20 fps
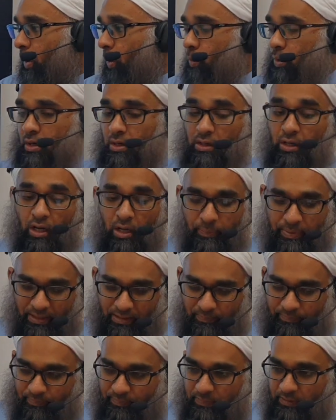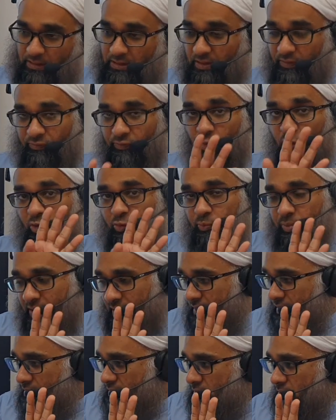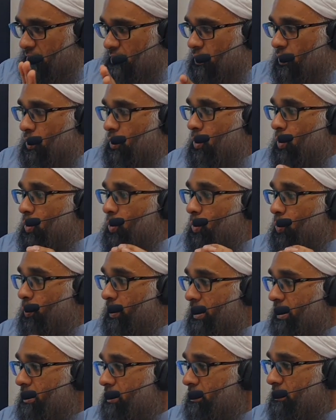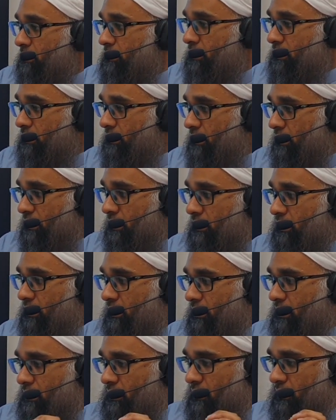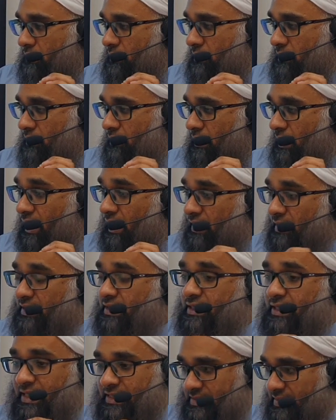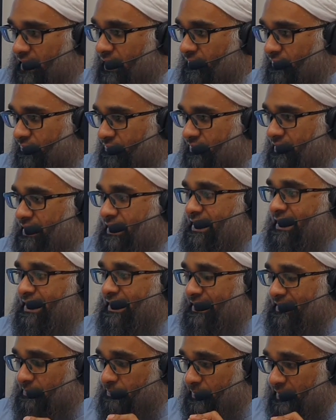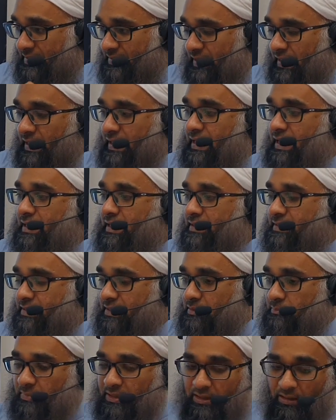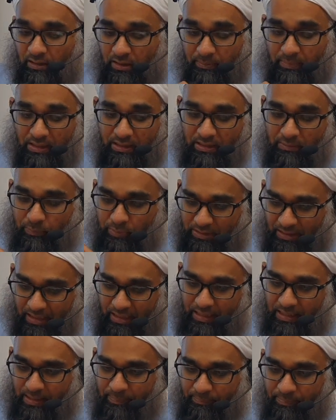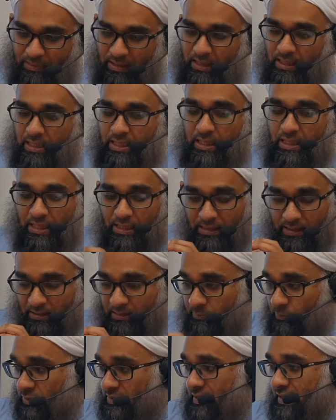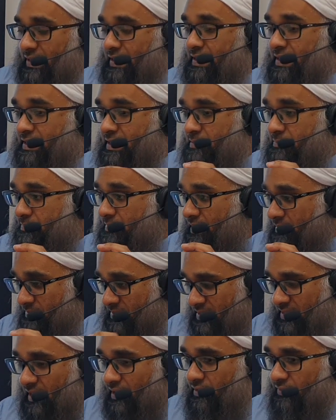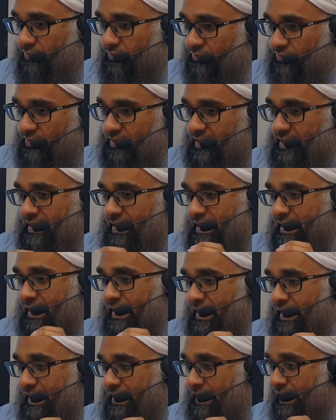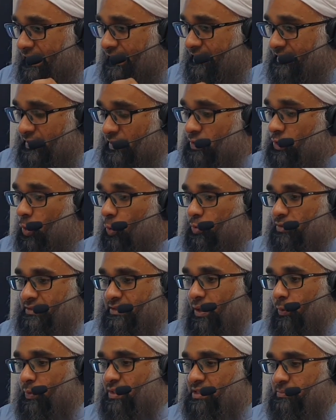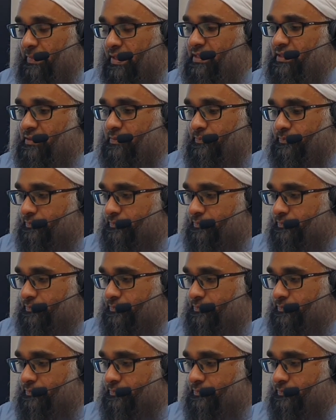Rabi', the fourth place where the haqiqah is left is bidalalatin min qibal al-mutakallim. That the mutakallim himself denotes that what's meant,